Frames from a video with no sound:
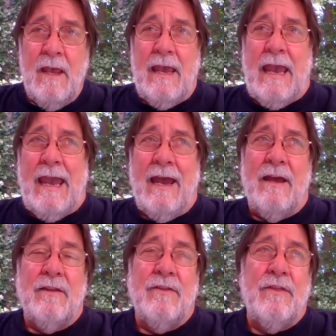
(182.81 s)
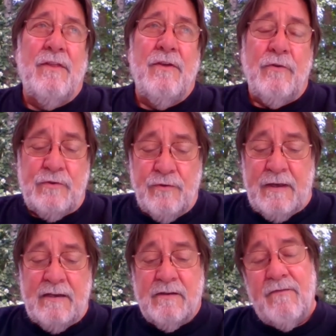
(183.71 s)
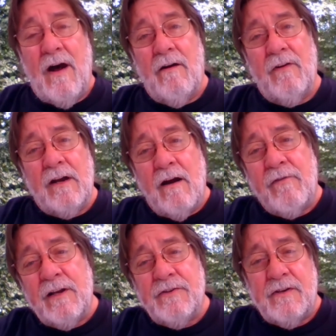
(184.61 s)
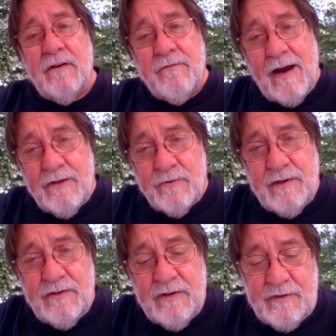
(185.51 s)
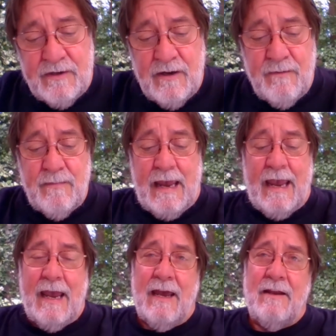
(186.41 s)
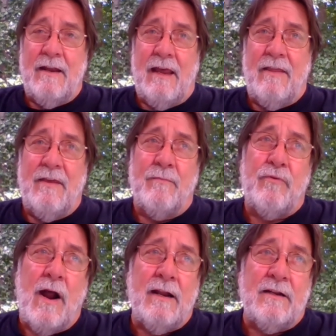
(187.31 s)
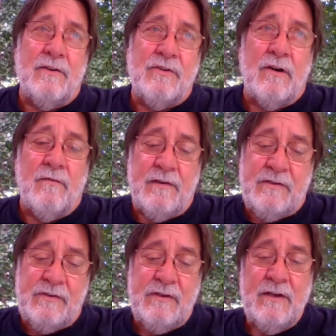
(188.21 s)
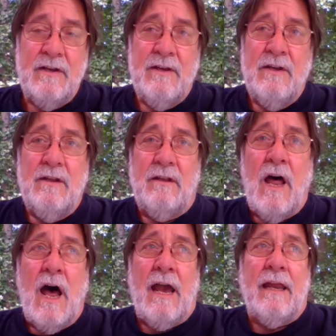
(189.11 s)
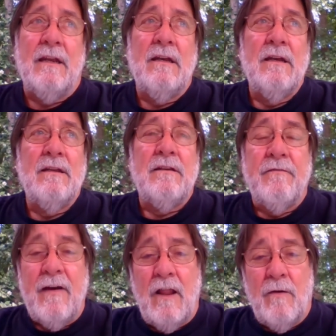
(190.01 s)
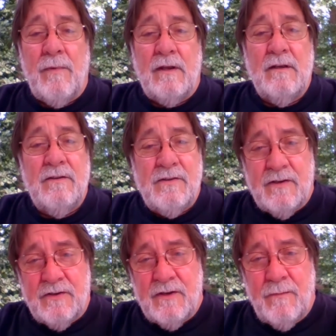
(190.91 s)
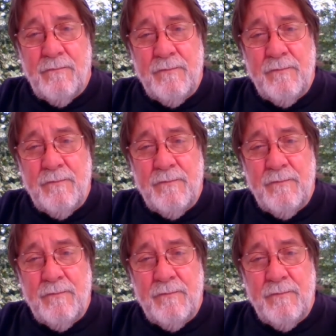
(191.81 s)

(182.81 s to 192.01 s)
And those two things involve a governance and advisory system and the product and service line development system.